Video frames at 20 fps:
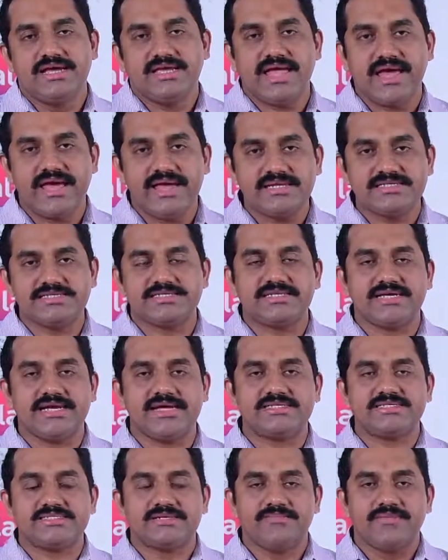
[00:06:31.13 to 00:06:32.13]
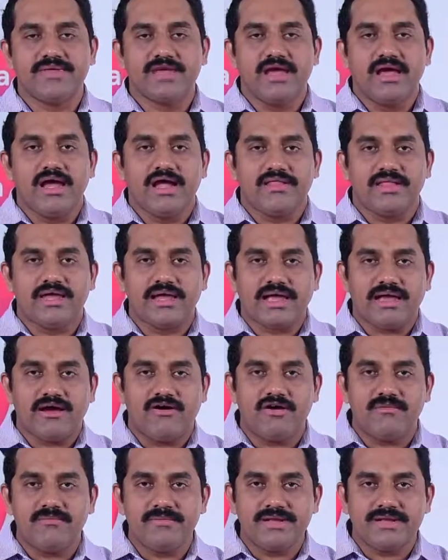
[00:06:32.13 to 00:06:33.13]
Keynes states the
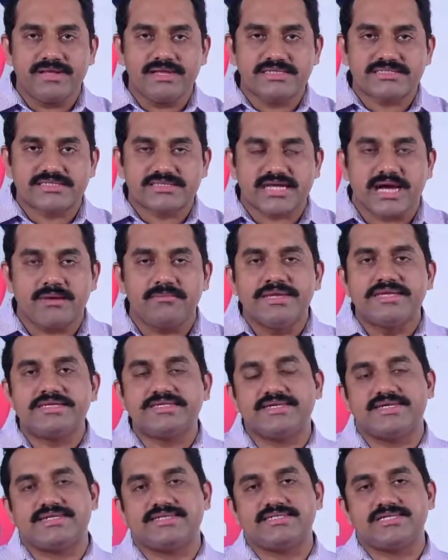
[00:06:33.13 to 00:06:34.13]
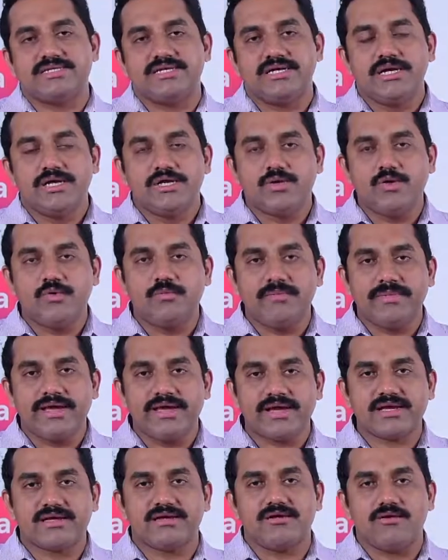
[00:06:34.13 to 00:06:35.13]
government is committed to
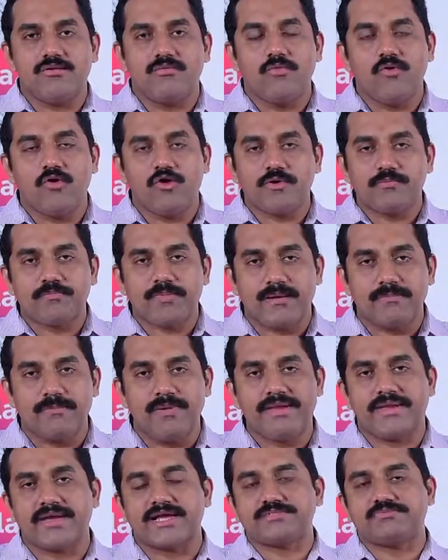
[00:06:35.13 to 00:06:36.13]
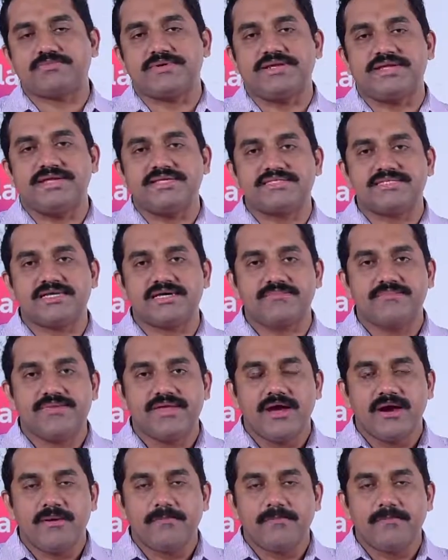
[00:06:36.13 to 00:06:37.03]
make more public expenditure,